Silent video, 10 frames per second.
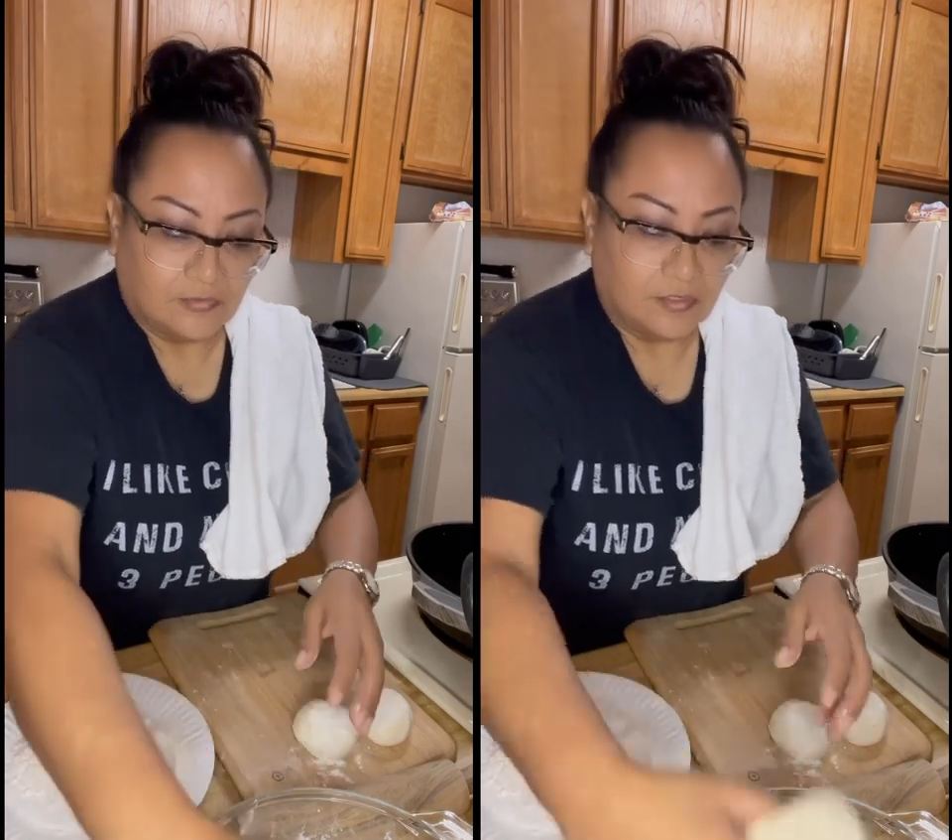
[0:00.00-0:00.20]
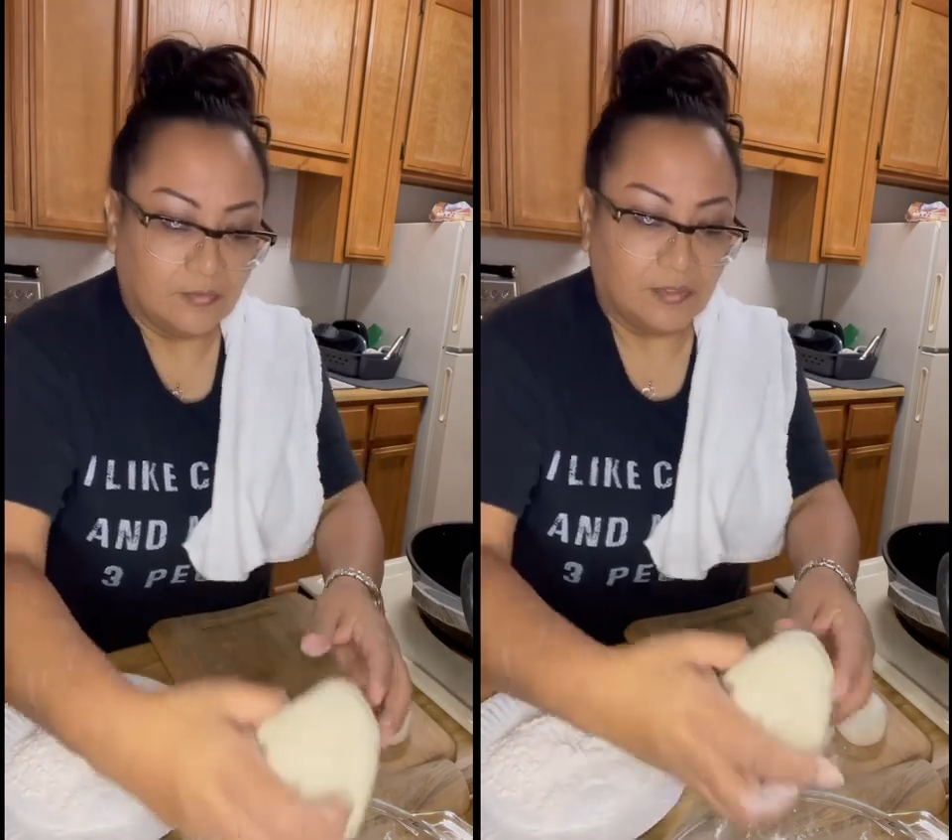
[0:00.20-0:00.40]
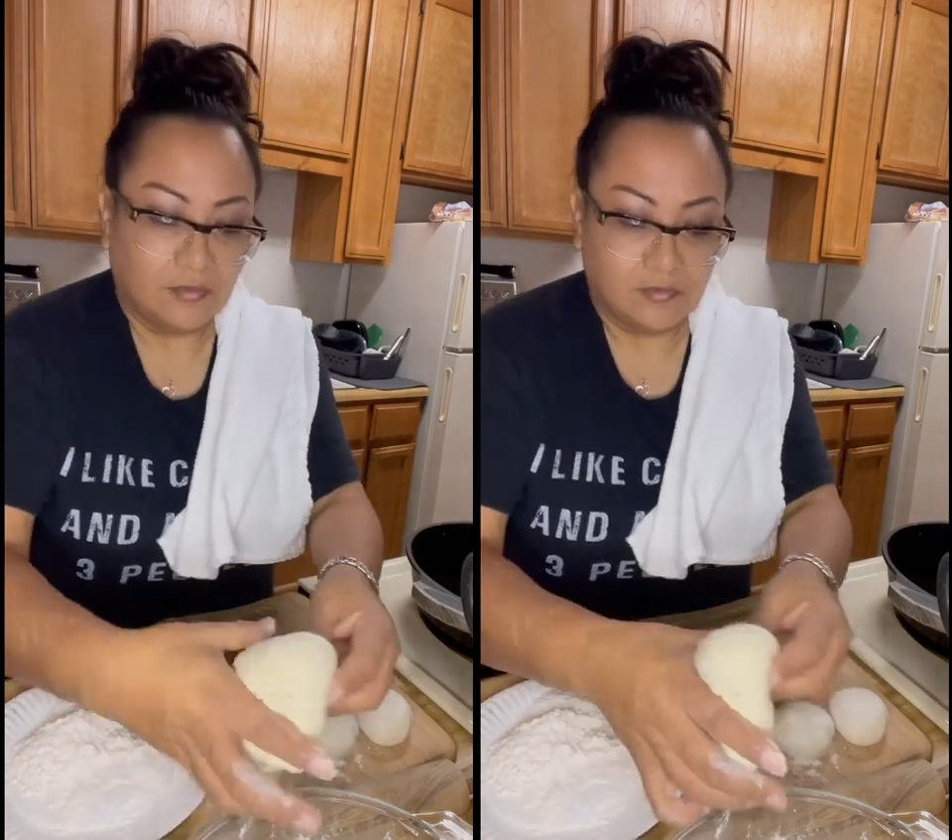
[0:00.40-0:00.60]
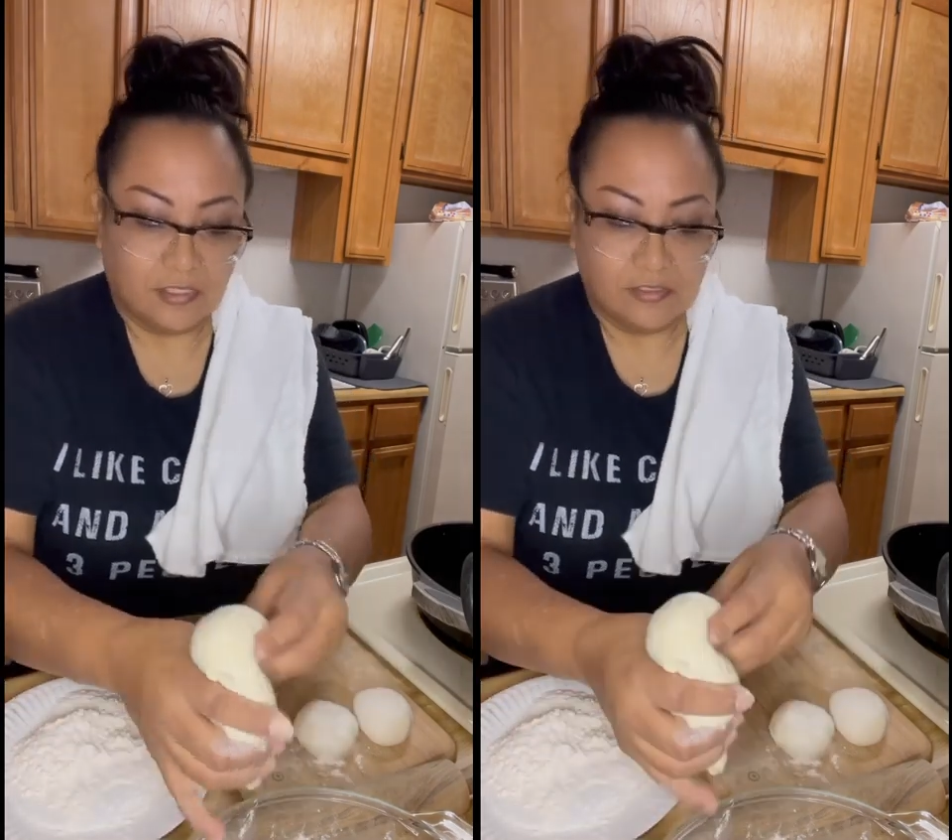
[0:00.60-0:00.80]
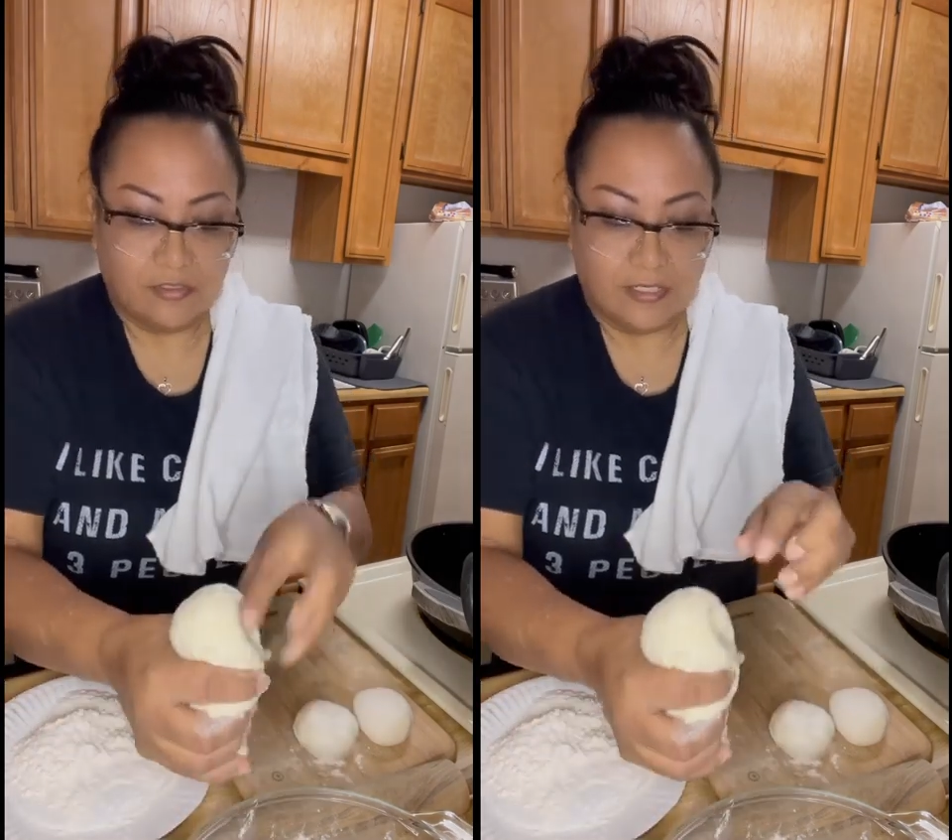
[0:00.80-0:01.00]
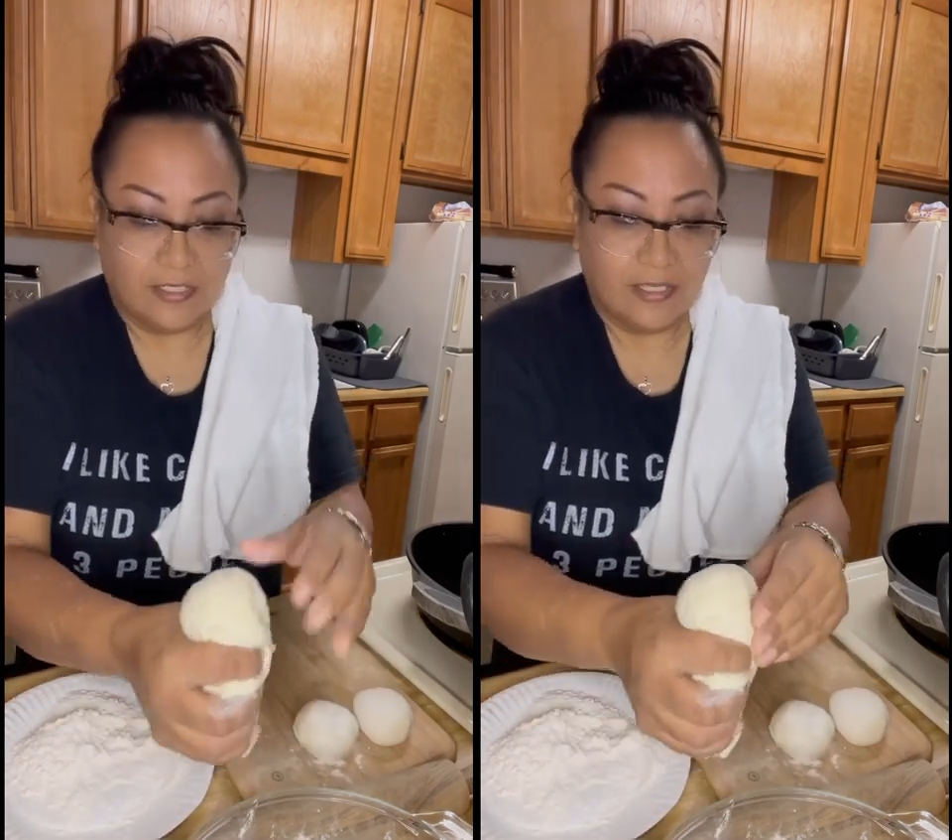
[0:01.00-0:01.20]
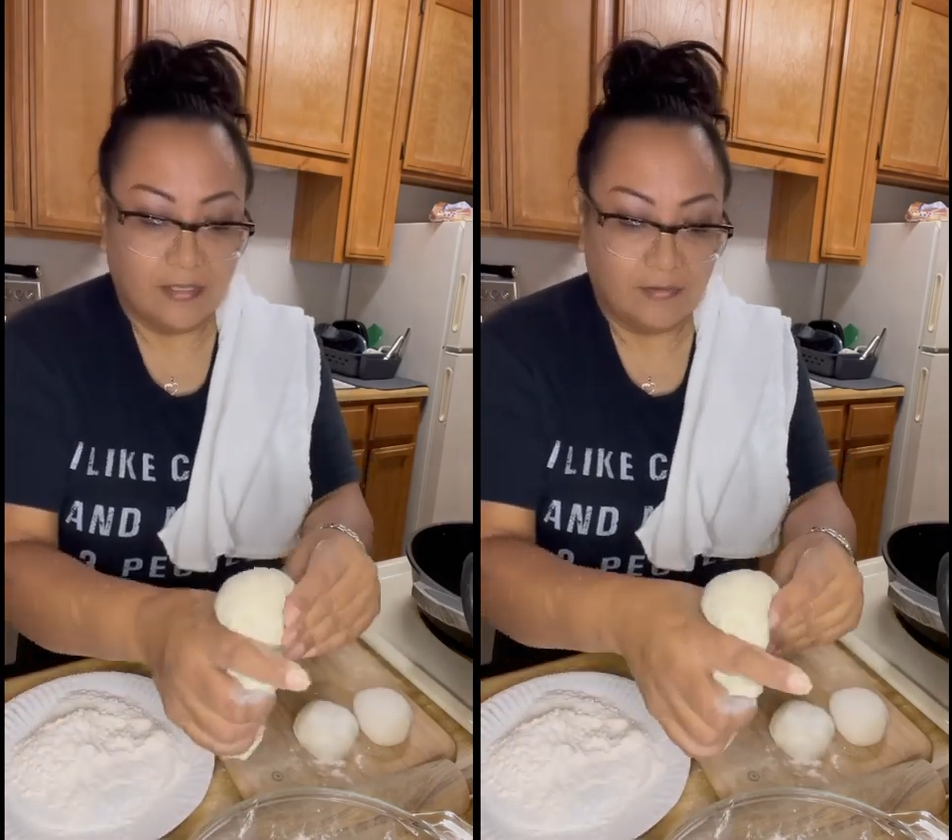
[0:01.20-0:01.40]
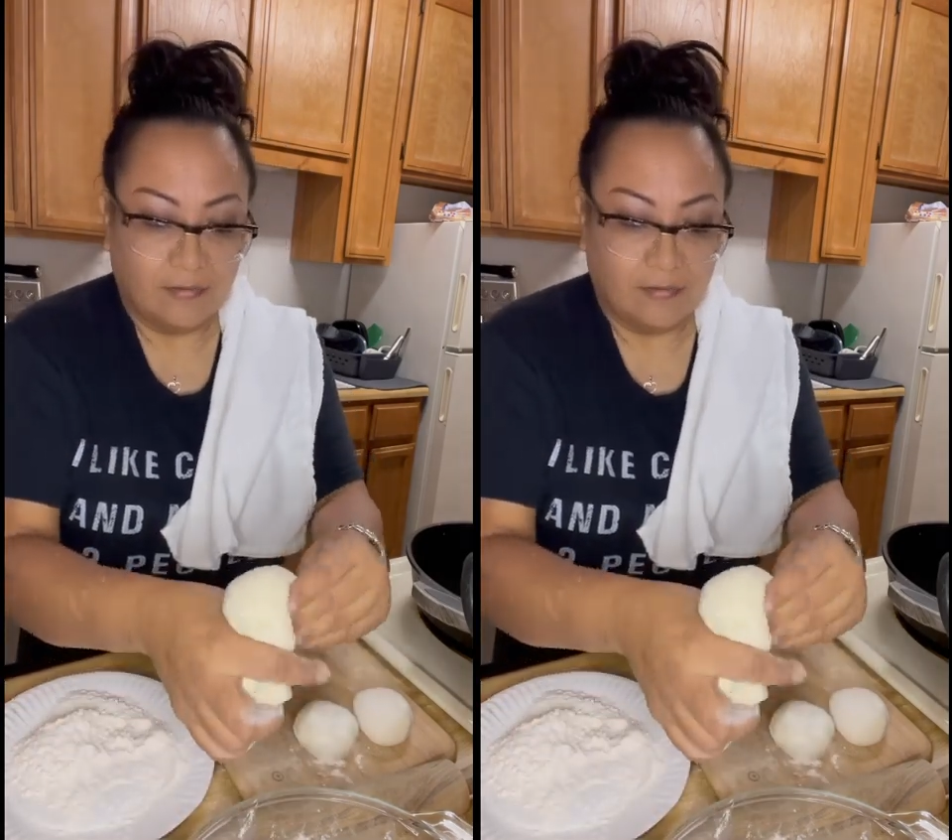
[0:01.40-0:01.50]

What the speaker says: somebody who's not trying to get,